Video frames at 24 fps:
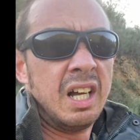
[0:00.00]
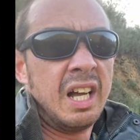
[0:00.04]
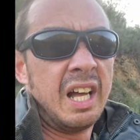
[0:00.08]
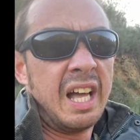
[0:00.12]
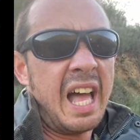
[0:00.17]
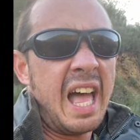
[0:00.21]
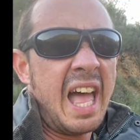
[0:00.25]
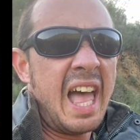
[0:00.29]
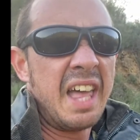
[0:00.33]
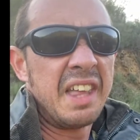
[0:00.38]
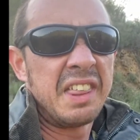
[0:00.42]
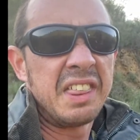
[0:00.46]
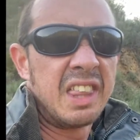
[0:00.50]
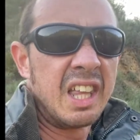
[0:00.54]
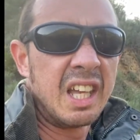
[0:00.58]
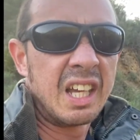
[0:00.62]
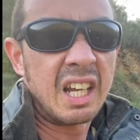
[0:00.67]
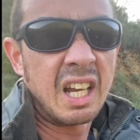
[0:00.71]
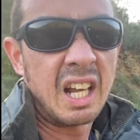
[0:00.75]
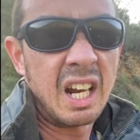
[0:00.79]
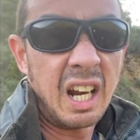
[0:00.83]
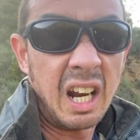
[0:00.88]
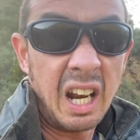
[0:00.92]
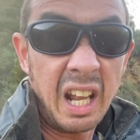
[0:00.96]

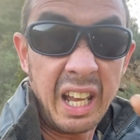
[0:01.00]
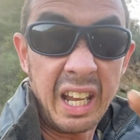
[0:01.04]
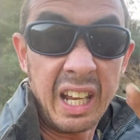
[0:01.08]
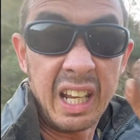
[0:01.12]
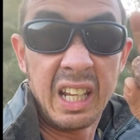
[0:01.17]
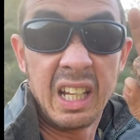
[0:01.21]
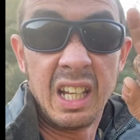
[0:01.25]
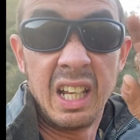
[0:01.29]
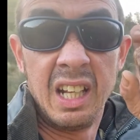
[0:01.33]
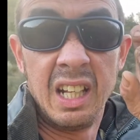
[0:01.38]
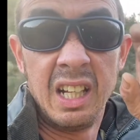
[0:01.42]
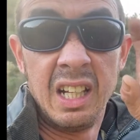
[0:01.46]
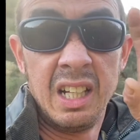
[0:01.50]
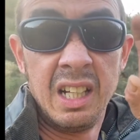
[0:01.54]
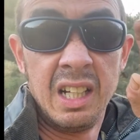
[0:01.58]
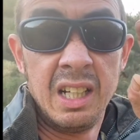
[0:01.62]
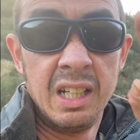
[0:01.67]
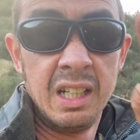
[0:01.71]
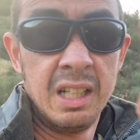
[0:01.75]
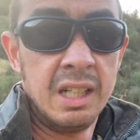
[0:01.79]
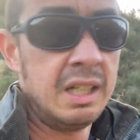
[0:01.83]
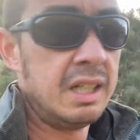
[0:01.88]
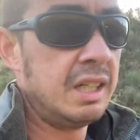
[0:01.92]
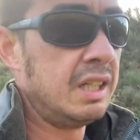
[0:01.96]
ethically
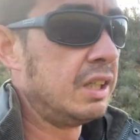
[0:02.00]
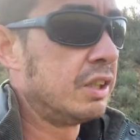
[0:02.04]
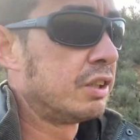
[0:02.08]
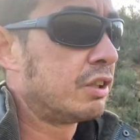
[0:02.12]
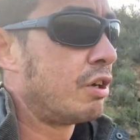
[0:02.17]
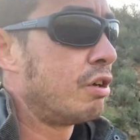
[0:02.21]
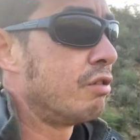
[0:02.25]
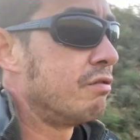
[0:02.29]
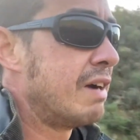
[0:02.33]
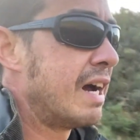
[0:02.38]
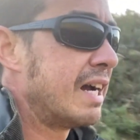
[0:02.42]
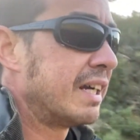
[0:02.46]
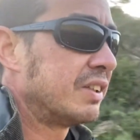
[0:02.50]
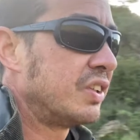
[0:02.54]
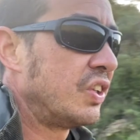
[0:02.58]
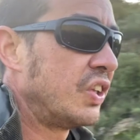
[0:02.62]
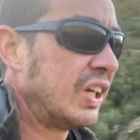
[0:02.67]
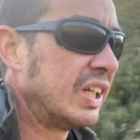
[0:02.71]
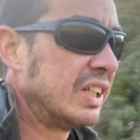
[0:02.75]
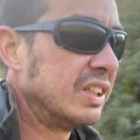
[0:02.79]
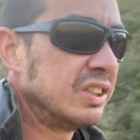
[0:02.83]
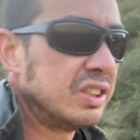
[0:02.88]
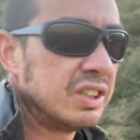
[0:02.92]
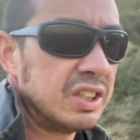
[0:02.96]
correct
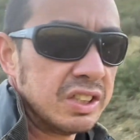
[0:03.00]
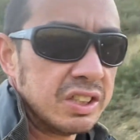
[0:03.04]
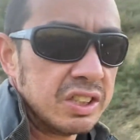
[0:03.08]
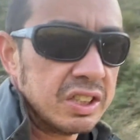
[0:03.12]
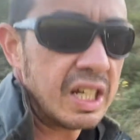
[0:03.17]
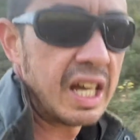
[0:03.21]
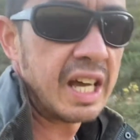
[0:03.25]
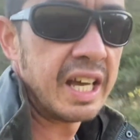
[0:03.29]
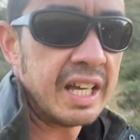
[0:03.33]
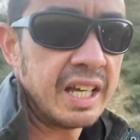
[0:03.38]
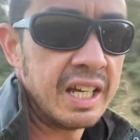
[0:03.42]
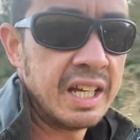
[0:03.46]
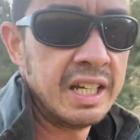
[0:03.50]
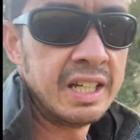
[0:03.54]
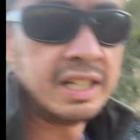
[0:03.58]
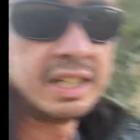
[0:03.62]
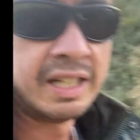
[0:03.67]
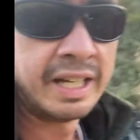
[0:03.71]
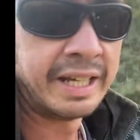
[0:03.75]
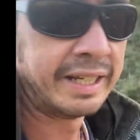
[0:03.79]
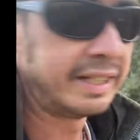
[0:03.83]
things to say in